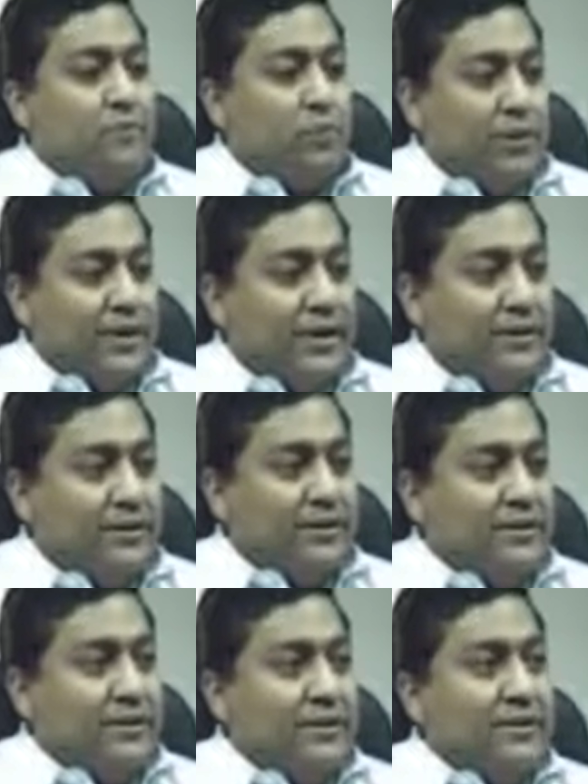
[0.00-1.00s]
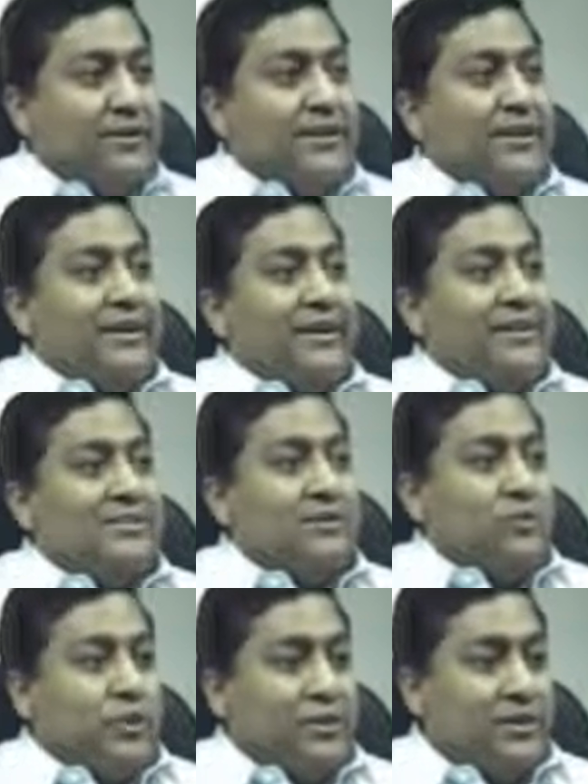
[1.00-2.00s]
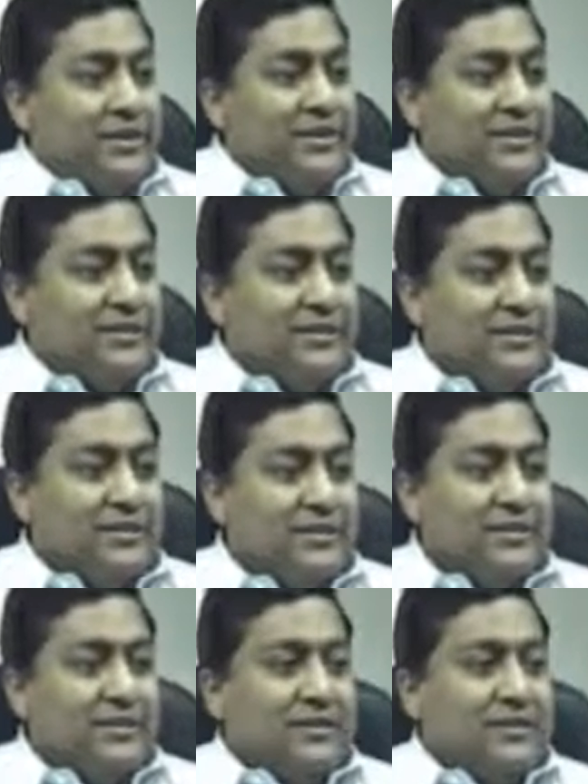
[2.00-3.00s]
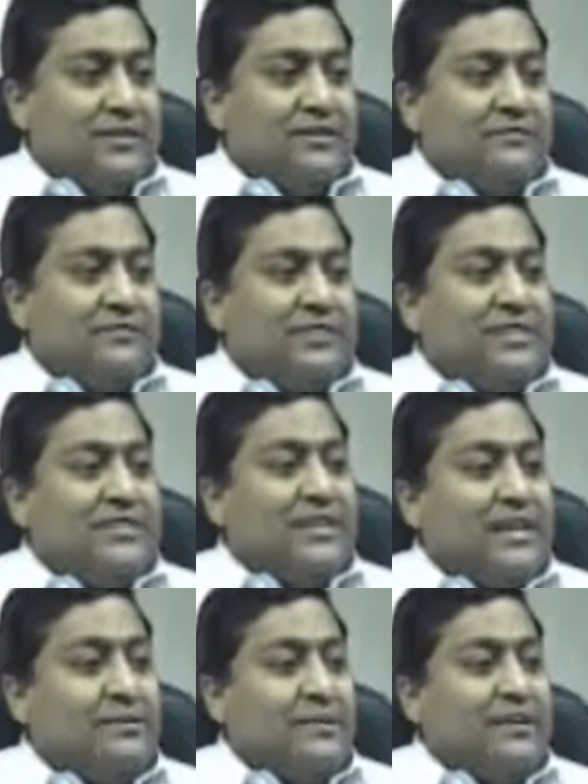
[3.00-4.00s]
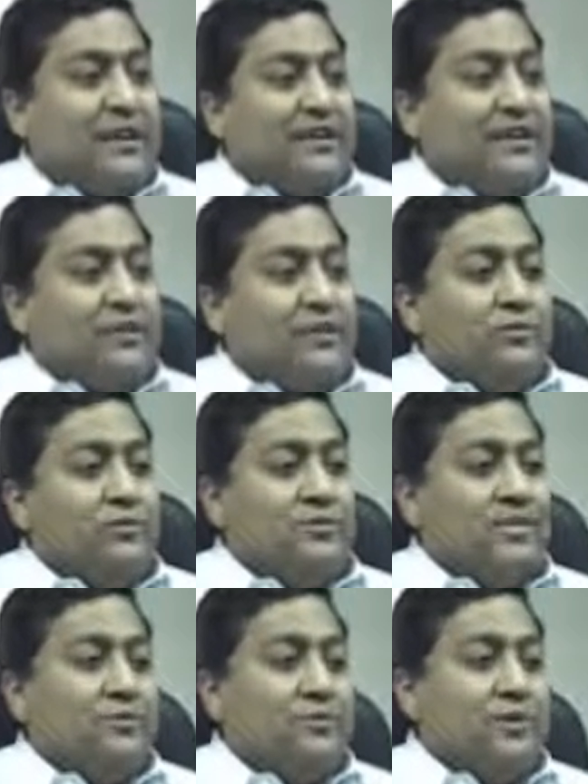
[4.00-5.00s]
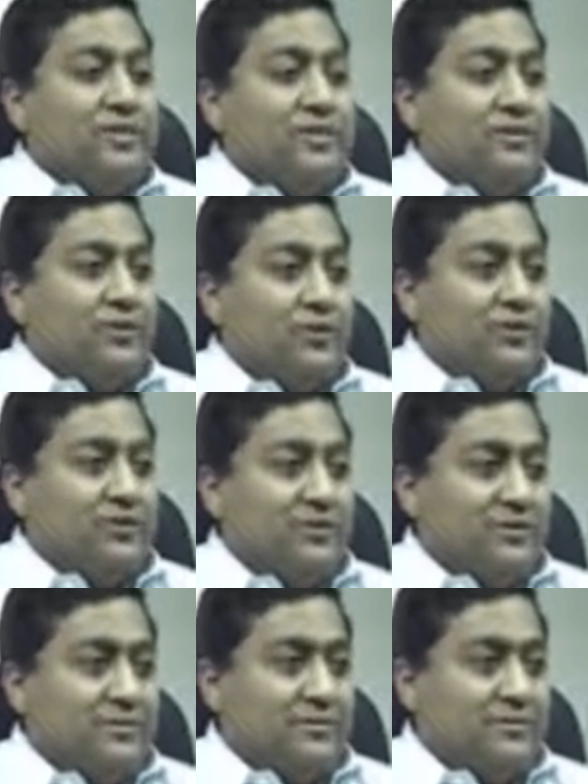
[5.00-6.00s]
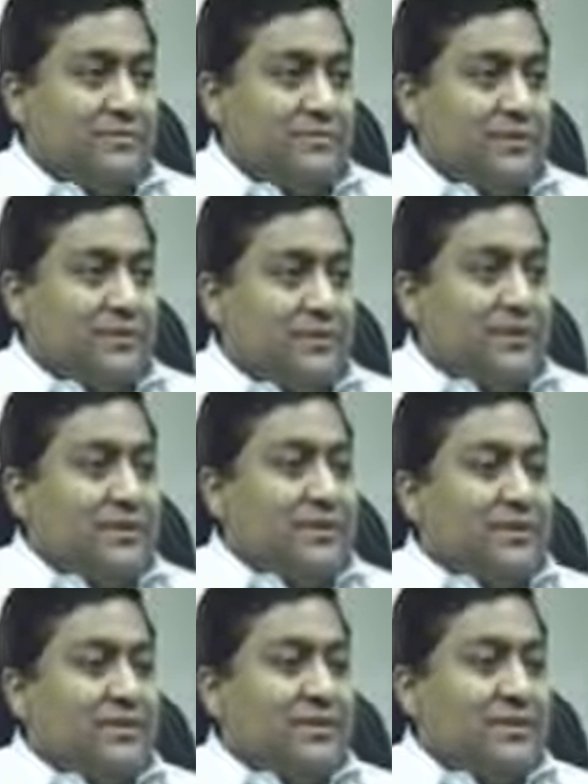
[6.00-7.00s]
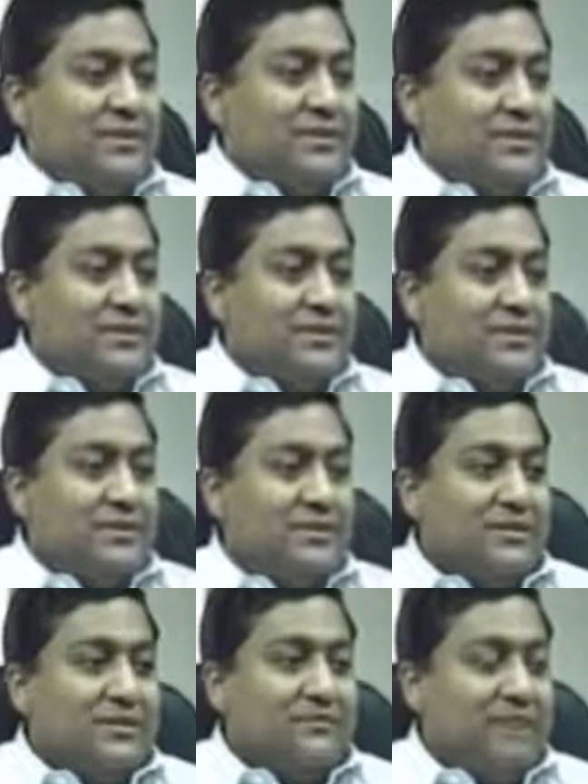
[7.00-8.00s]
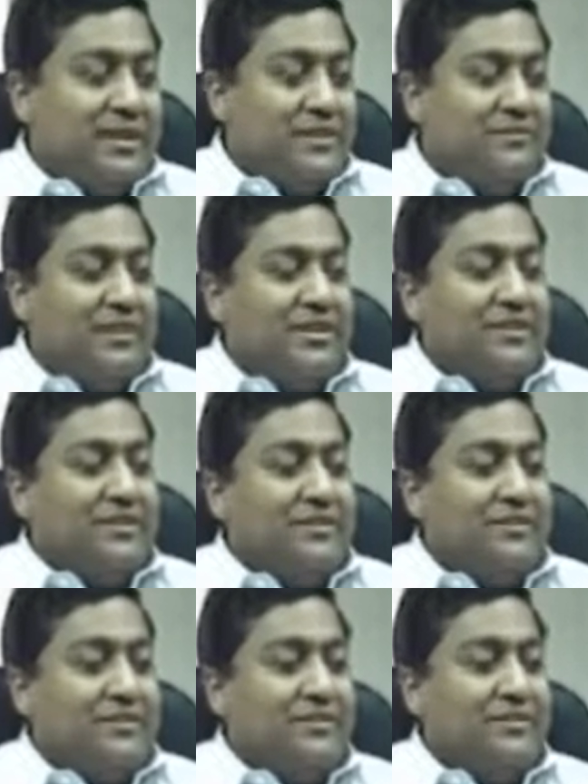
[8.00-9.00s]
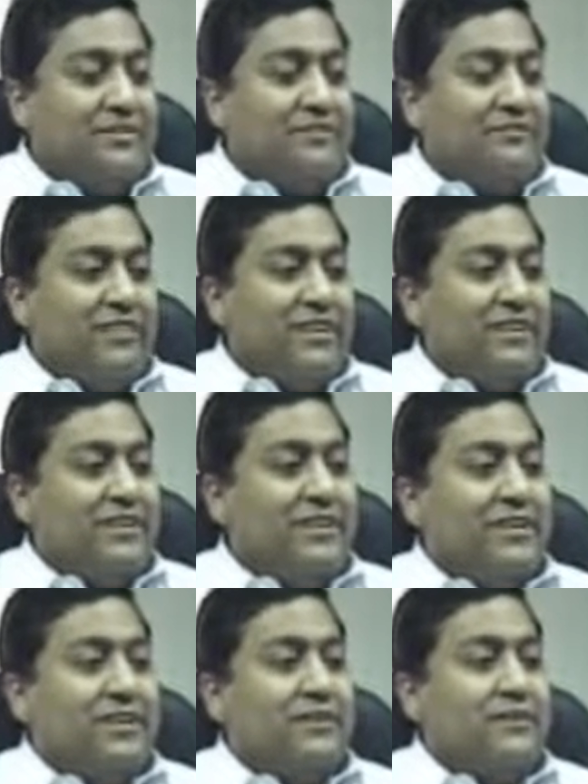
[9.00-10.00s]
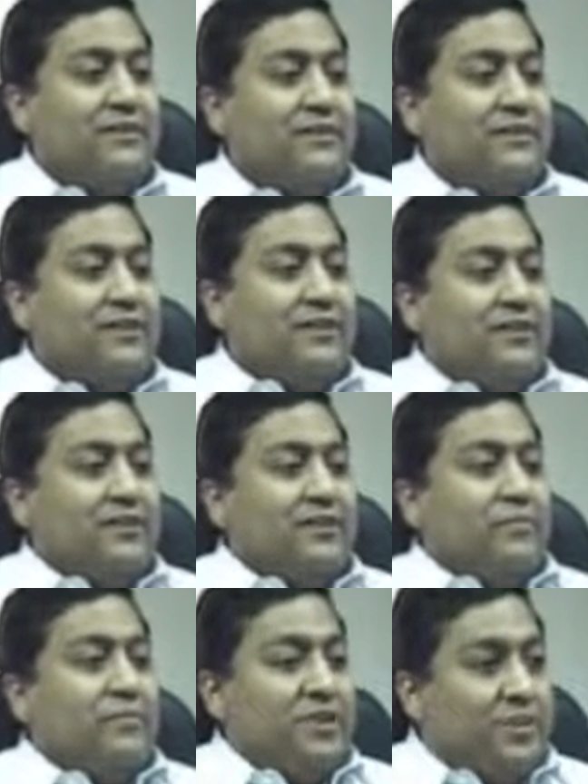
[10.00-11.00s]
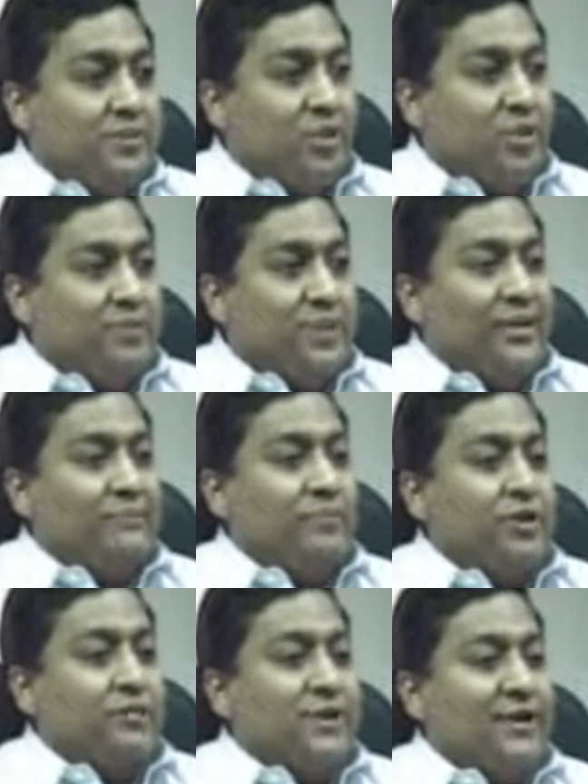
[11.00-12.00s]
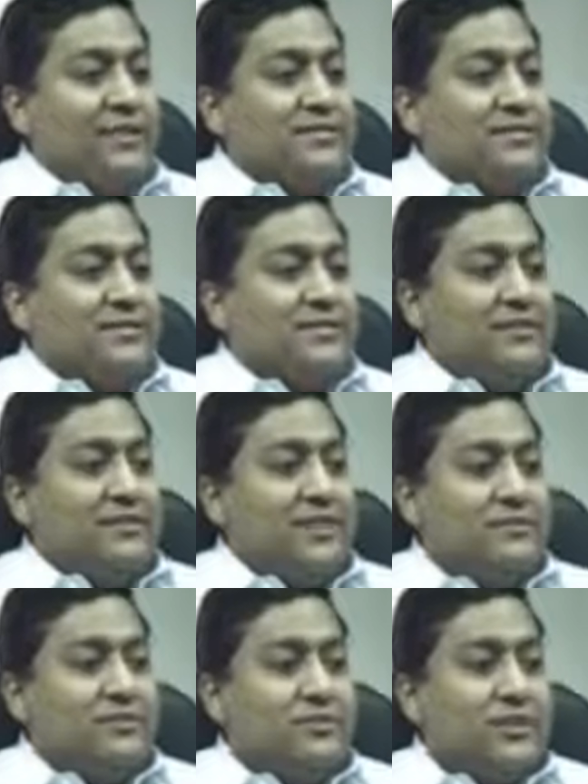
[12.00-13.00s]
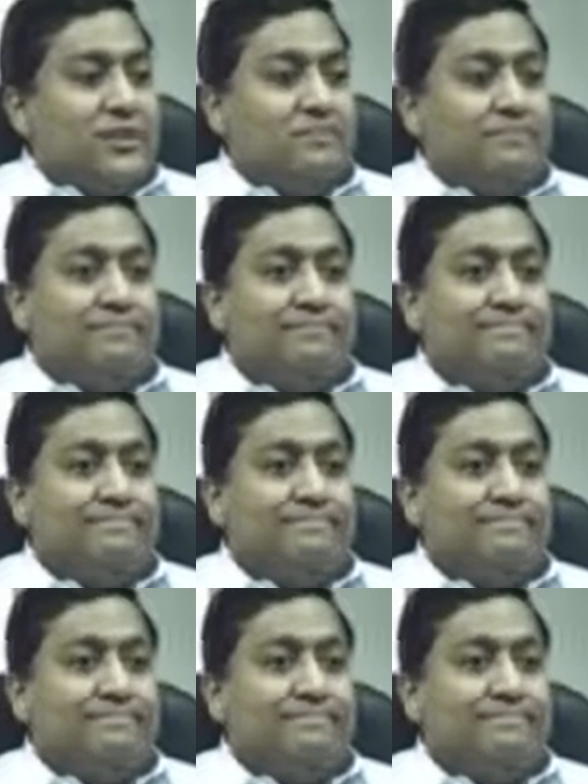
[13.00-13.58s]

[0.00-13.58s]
imported, in larger quantities, which has helped in cutting down the transportation cost. This will definitely reflect in better bottom lines in times to come.